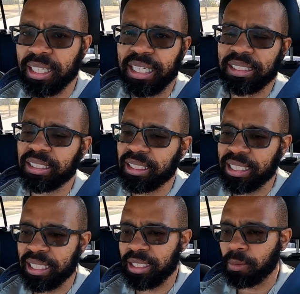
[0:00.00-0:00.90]

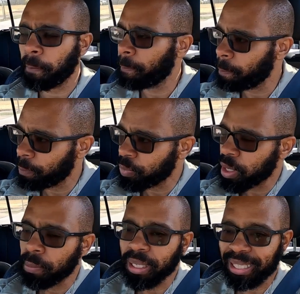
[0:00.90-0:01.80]
against the
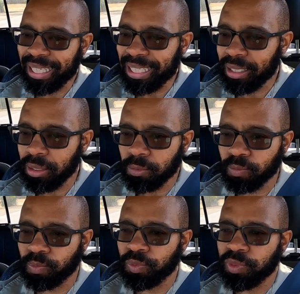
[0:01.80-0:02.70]
Makita
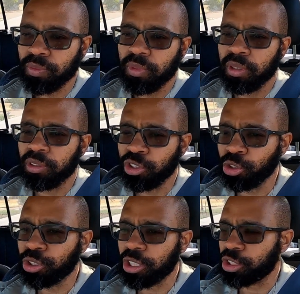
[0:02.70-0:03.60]

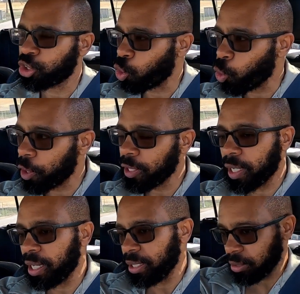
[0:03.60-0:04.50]
using a
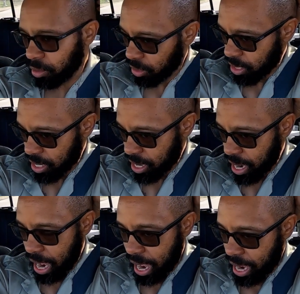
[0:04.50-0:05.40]
scoring cut,
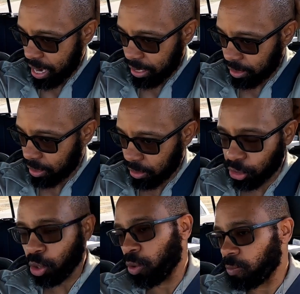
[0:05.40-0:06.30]

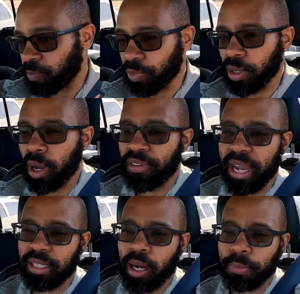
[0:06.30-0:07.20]
and so I've
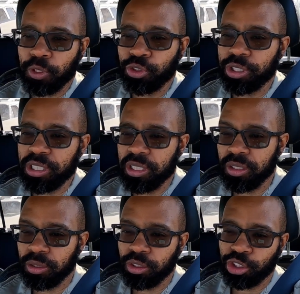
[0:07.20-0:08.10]
had the opportunity
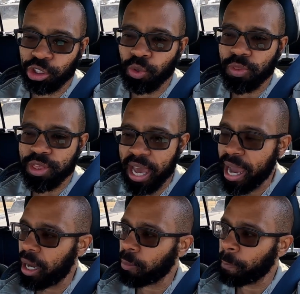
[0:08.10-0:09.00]
to show
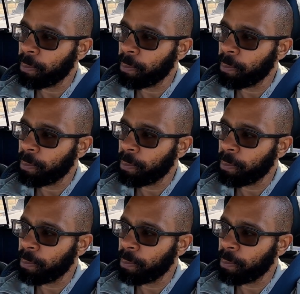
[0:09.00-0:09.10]
that.